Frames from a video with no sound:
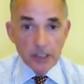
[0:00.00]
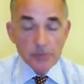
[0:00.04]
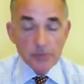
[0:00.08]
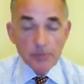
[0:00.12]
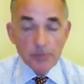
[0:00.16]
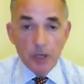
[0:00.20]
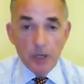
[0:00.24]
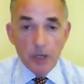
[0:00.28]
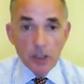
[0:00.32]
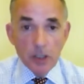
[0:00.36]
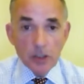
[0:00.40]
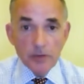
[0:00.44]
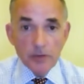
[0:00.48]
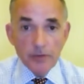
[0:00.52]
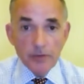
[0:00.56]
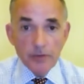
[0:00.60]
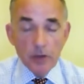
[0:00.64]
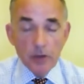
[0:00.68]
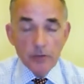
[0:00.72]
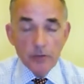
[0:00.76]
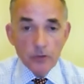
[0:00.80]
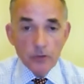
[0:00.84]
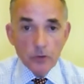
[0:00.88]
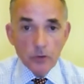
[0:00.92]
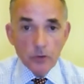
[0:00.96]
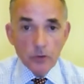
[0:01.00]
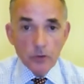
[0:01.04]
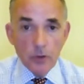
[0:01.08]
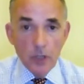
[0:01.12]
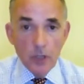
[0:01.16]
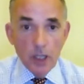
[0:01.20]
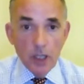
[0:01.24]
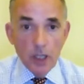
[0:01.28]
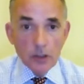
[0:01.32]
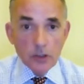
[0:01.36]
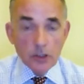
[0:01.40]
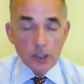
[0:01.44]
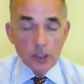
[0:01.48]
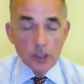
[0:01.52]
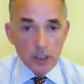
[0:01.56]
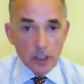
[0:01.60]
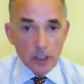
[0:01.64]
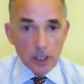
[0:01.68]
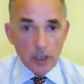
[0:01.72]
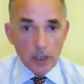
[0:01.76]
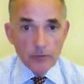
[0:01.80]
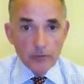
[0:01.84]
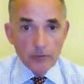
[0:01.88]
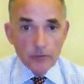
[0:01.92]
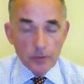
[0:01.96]
part of the overall
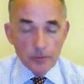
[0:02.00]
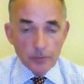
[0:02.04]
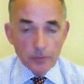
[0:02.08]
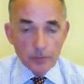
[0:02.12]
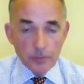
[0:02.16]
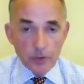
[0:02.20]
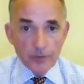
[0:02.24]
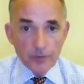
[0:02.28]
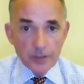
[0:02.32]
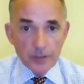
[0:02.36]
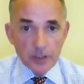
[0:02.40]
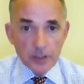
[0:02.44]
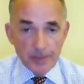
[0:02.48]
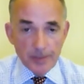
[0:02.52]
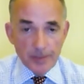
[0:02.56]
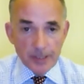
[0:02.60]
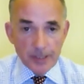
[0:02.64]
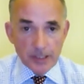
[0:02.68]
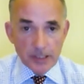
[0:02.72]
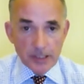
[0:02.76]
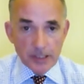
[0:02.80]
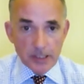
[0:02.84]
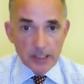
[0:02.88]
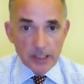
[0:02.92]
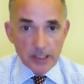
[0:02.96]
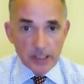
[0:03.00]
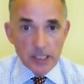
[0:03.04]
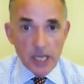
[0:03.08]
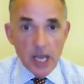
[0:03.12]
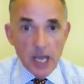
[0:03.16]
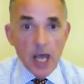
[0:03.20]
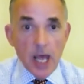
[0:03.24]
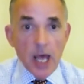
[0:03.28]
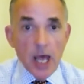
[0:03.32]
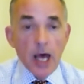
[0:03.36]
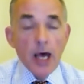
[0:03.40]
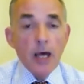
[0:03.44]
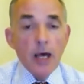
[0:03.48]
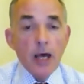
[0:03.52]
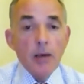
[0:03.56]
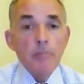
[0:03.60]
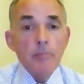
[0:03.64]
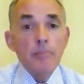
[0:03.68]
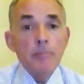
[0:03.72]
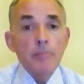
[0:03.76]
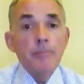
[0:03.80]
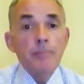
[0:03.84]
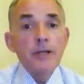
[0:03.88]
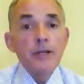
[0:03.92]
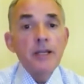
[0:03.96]
turnover and profits of the business.
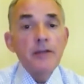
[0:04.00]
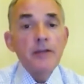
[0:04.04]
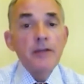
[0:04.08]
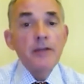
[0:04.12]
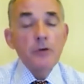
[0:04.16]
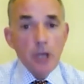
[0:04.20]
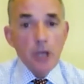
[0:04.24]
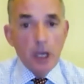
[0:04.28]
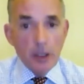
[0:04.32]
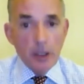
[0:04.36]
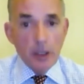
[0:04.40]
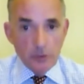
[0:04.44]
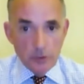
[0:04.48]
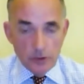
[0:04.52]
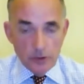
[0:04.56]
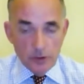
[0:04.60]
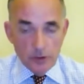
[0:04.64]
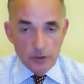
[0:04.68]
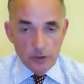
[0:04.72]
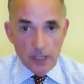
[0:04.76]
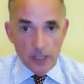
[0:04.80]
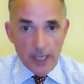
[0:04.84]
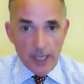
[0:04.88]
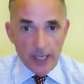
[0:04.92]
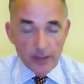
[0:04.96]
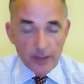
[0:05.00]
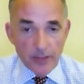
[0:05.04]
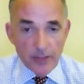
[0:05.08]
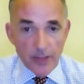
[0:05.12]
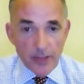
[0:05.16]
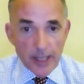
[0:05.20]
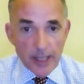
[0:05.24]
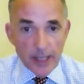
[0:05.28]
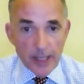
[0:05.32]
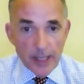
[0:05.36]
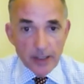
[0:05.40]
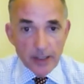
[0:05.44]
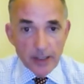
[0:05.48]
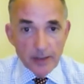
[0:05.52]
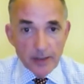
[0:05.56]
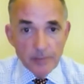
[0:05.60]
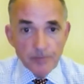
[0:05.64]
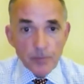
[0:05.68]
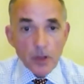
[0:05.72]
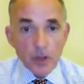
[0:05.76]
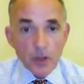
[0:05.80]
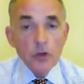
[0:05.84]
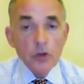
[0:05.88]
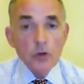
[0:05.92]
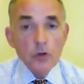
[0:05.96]
But if you don't do that, then
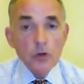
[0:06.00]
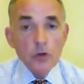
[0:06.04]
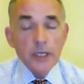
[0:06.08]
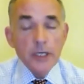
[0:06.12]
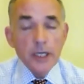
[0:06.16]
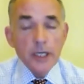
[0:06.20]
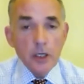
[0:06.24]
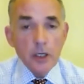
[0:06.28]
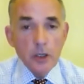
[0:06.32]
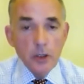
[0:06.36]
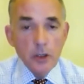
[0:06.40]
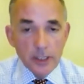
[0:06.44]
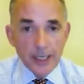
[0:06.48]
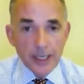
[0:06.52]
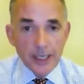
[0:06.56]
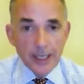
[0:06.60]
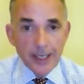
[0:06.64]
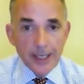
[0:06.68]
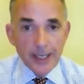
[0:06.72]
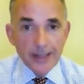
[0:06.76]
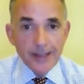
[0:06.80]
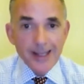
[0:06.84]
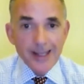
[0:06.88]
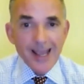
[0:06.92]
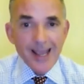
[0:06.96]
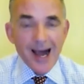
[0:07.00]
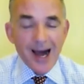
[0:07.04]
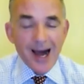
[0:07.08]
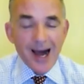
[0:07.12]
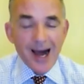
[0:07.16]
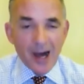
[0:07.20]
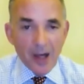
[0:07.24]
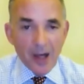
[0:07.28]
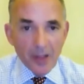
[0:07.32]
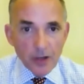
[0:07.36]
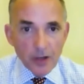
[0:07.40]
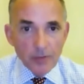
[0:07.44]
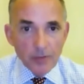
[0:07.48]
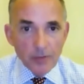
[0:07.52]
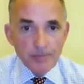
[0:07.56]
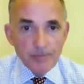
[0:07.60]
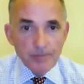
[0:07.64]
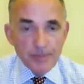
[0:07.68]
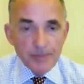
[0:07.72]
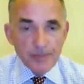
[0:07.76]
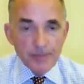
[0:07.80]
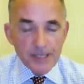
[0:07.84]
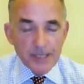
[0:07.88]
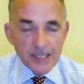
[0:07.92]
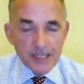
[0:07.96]
you would include it in the other
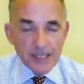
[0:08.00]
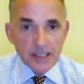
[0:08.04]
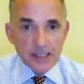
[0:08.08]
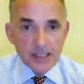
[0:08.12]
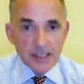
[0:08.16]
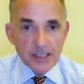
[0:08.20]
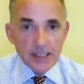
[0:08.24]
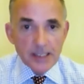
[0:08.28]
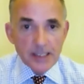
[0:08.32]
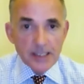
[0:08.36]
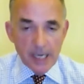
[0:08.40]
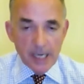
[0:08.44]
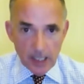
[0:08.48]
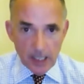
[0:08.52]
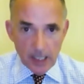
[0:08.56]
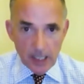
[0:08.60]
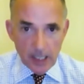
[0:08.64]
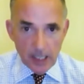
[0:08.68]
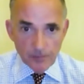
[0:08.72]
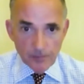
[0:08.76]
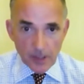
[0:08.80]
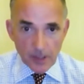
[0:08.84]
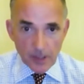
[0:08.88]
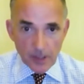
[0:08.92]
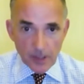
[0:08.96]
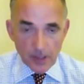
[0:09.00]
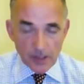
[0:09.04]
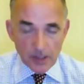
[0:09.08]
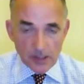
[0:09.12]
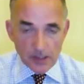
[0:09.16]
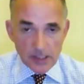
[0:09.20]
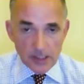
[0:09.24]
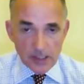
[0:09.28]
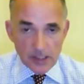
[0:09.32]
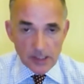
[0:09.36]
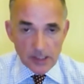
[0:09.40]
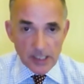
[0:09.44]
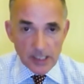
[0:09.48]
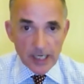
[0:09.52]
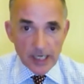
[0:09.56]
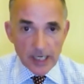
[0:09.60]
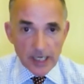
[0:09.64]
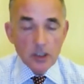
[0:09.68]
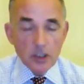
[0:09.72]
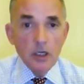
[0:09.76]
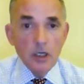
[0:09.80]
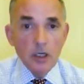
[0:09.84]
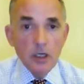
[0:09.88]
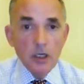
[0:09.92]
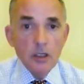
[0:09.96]
business income section
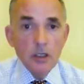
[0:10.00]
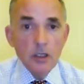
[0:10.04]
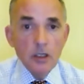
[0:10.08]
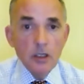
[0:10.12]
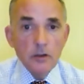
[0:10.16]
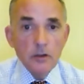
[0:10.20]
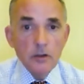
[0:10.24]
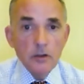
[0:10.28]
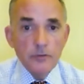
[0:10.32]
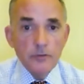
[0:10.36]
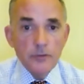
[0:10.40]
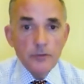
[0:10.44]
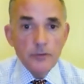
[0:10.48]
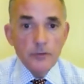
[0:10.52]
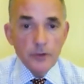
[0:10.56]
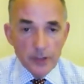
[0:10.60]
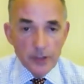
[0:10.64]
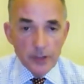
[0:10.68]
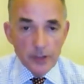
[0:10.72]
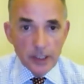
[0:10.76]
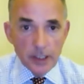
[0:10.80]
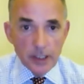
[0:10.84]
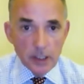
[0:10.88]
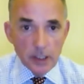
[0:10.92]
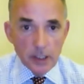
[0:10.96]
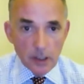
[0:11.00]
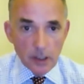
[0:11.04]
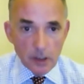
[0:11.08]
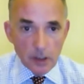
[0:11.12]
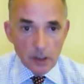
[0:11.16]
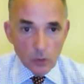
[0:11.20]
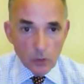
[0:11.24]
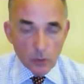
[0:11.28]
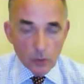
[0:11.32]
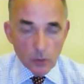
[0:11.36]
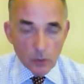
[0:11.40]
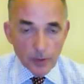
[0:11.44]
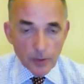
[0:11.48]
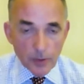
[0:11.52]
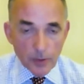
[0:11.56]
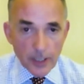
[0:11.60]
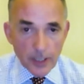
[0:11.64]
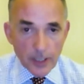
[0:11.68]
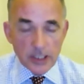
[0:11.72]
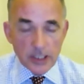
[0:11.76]
of the corporation tax